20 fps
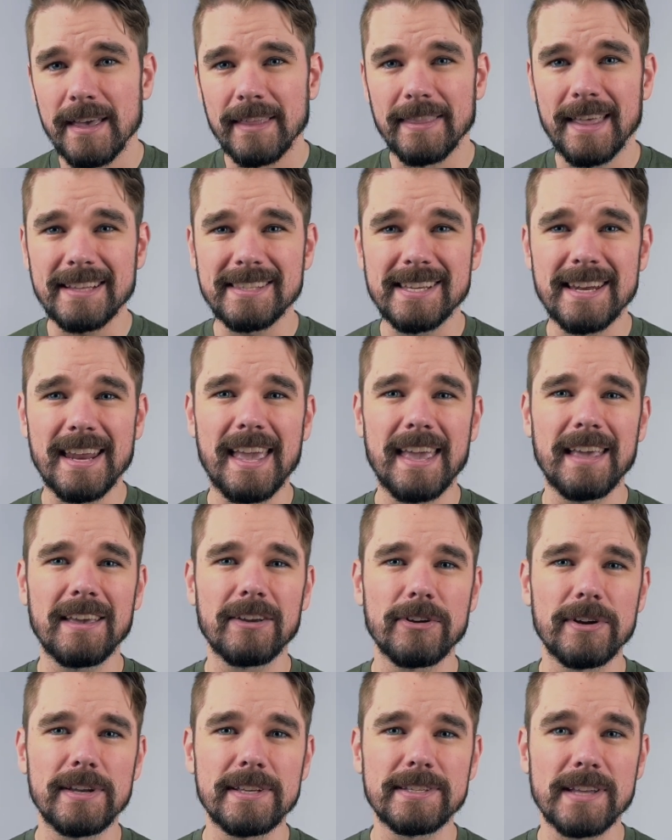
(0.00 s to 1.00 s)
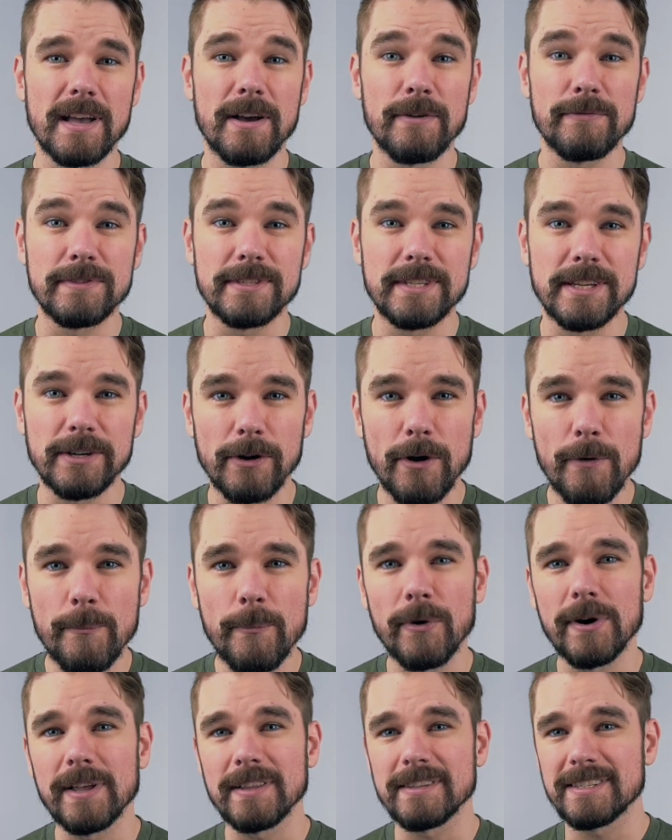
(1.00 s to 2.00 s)
That's an increase of
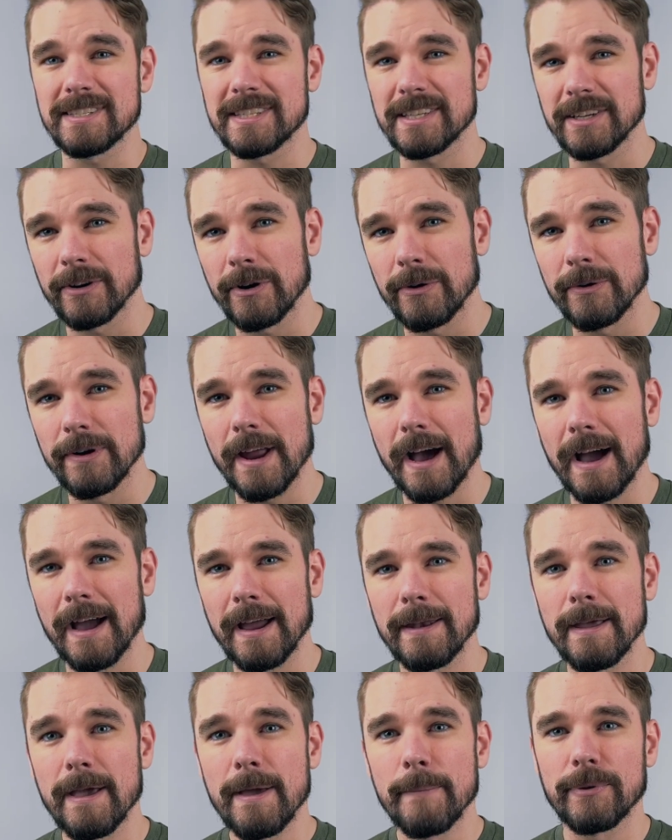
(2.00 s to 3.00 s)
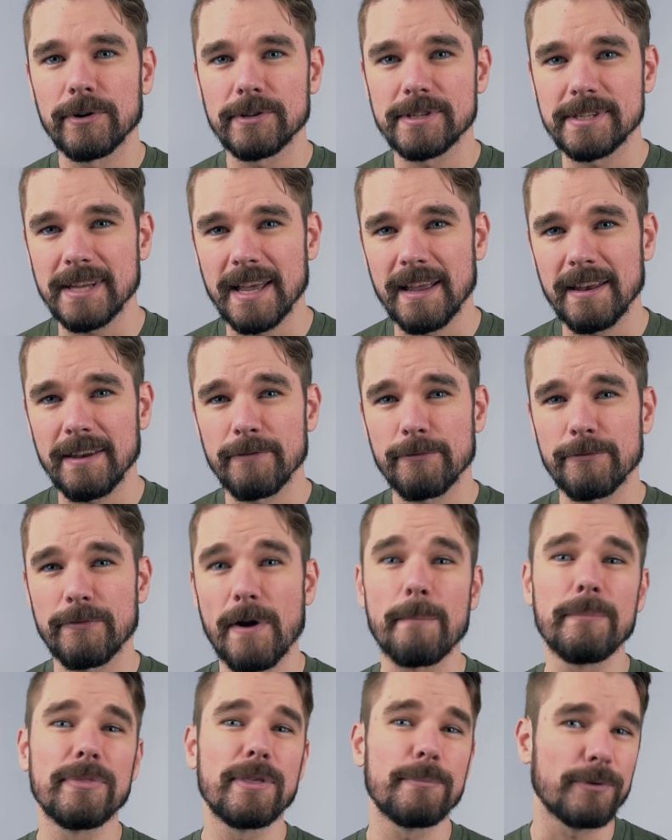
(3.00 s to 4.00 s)
0.09%
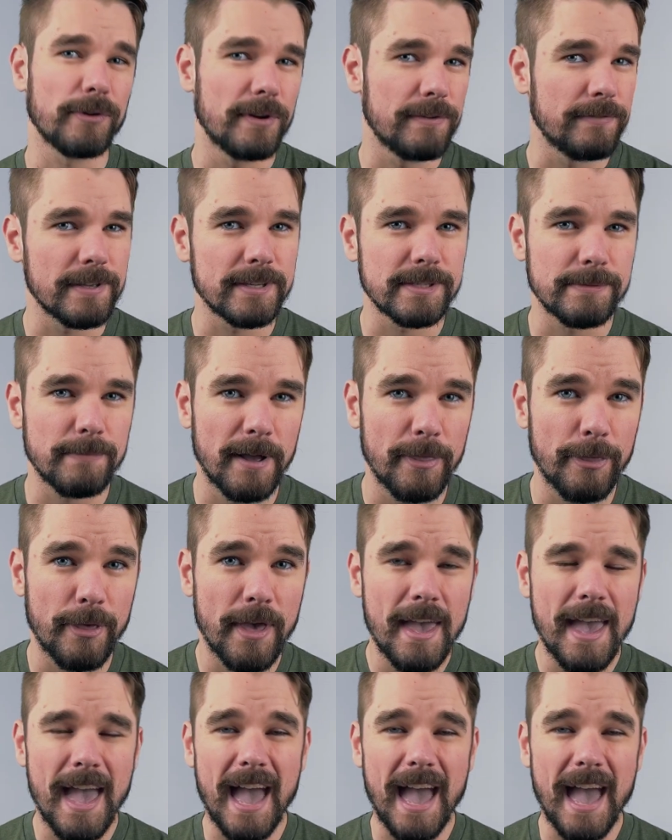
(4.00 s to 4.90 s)
from the previous month